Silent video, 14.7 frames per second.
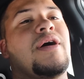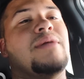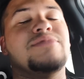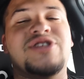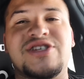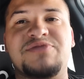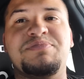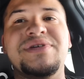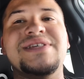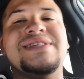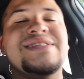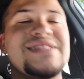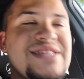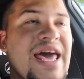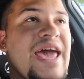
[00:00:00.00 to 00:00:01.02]
Just be
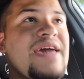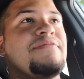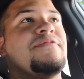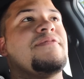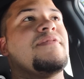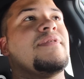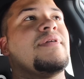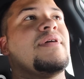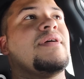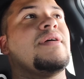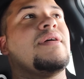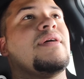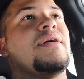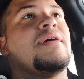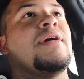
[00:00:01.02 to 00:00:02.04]
safe
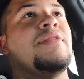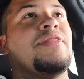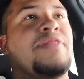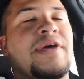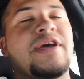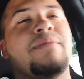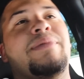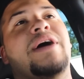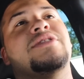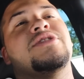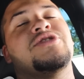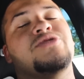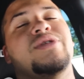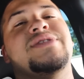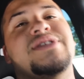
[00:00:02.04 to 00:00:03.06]
and think about the
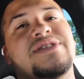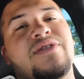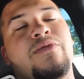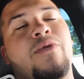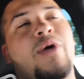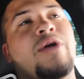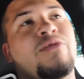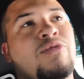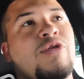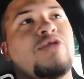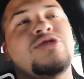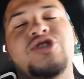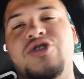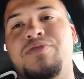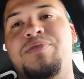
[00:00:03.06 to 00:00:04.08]
choices of what
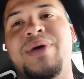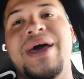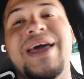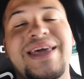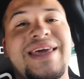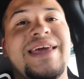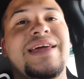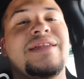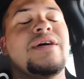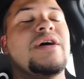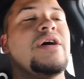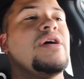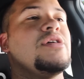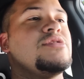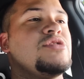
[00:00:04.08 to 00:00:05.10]
roads you're picking
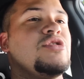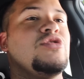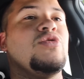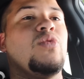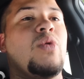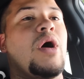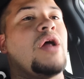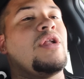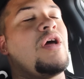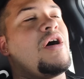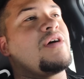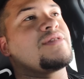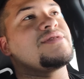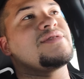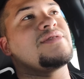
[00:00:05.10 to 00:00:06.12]
to do Wot
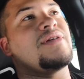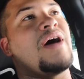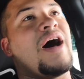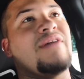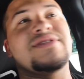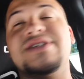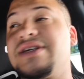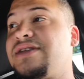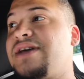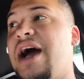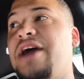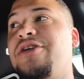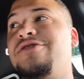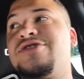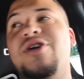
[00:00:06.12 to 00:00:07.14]
logs. Obviously,
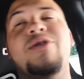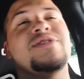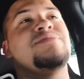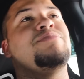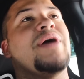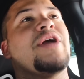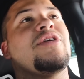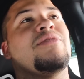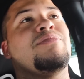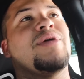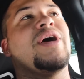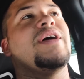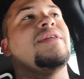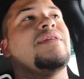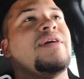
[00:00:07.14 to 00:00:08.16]
dyno is always better,
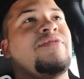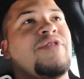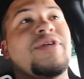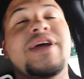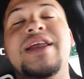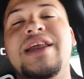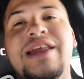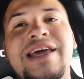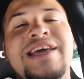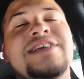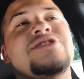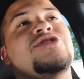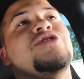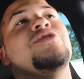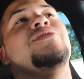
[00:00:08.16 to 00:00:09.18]
but if you're getting an
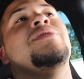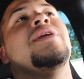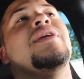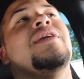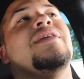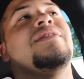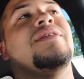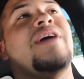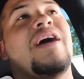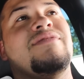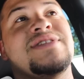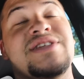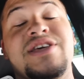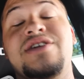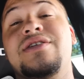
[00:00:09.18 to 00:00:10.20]
Etune, then
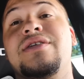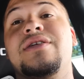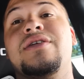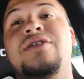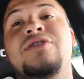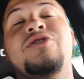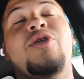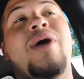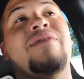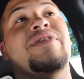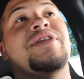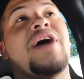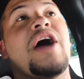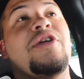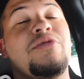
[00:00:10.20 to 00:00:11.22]
obviously you don't have a
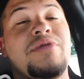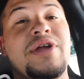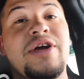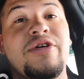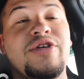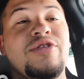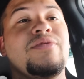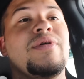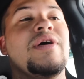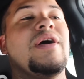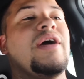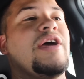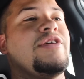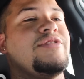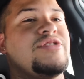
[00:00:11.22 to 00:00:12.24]
dyno near you
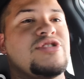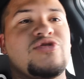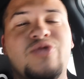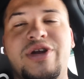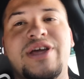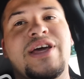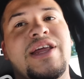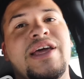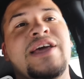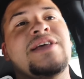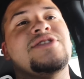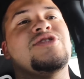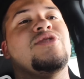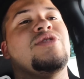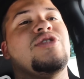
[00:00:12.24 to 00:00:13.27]
and you just want to get an
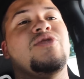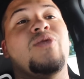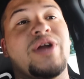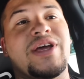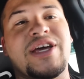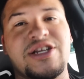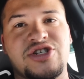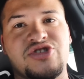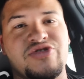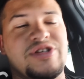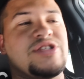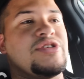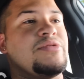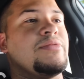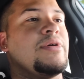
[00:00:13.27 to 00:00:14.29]
Etune and you want to get a
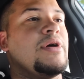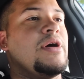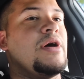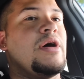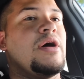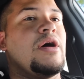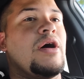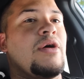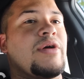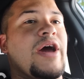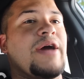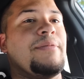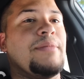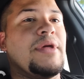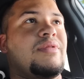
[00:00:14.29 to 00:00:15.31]
street tune.
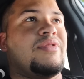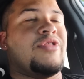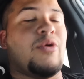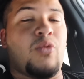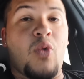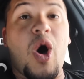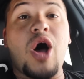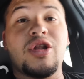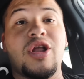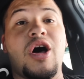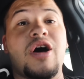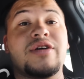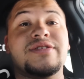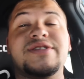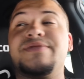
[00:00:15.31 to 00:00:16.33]
Okay, the Wot
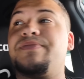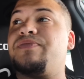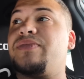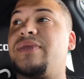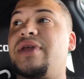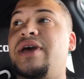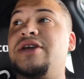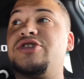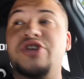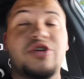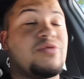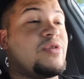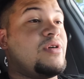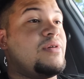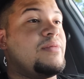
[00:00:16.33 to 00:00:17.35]
logs in
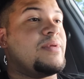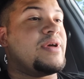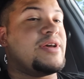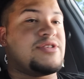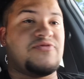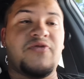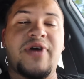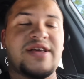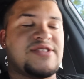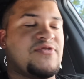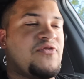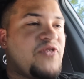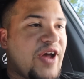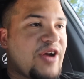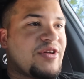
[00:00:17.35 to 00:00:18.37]
general it's
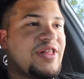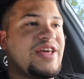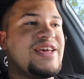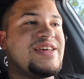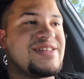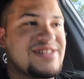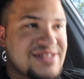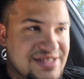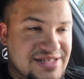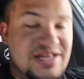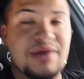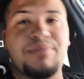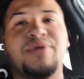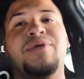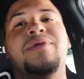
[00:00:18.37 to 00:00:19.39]
fairly
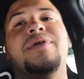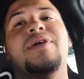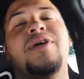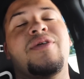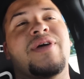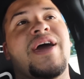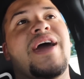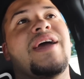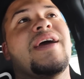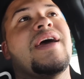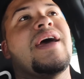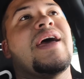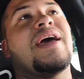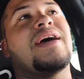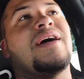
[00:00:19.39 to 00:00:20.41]
simple. Okay,
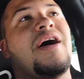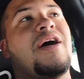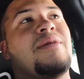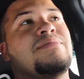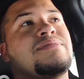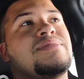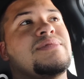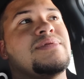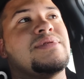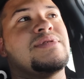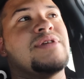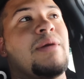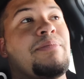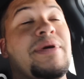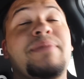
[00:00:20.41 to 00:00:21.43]

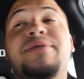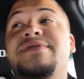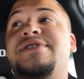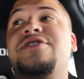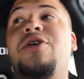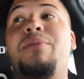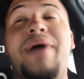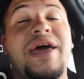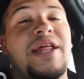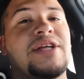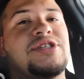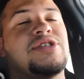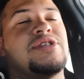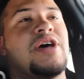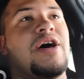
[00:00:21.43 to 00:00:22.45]
some people still
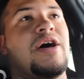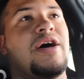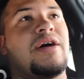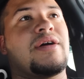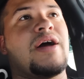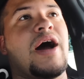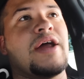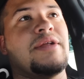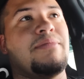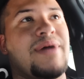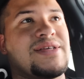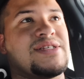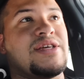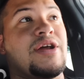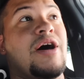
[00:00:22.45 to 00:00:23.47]
manage to kind of
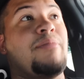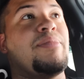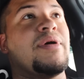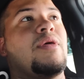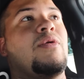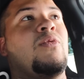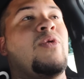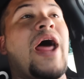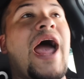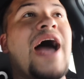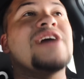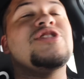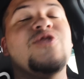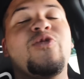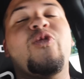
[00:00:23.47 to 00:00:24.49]
mess it up. When I
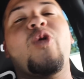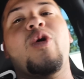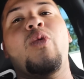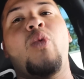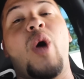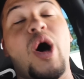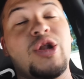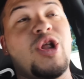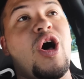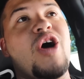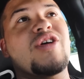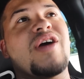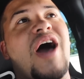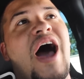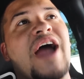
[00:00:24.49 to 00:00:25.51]
ask you for a Wot
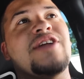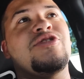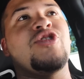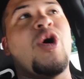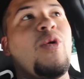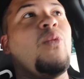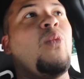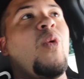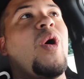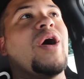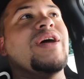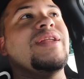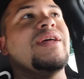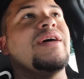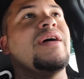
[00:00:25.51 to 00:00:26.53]
log, I don't
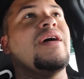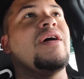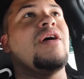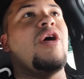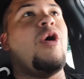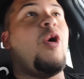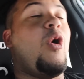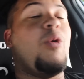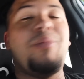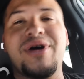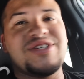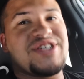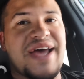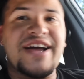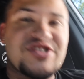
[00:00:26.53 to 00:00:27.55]
want a whole
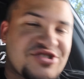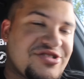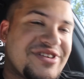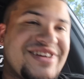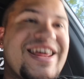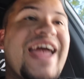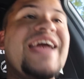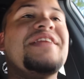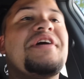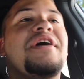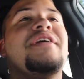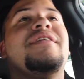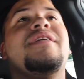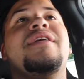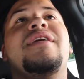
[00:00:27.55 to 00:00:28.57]
bunch of extra
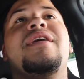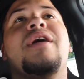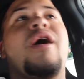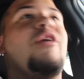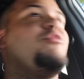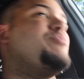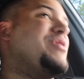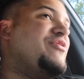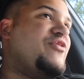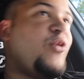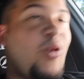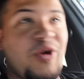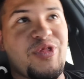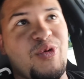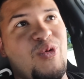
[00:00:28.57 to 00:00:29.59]
data of
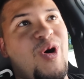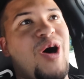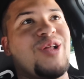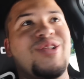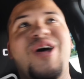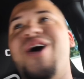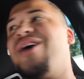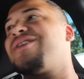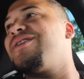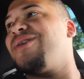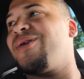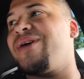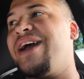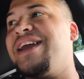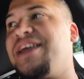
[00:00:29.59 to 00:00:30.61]
before the Wot log
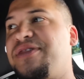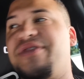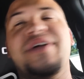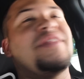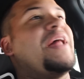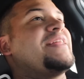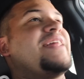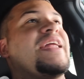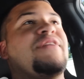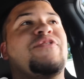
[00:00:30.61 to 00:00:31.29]
or anything like that.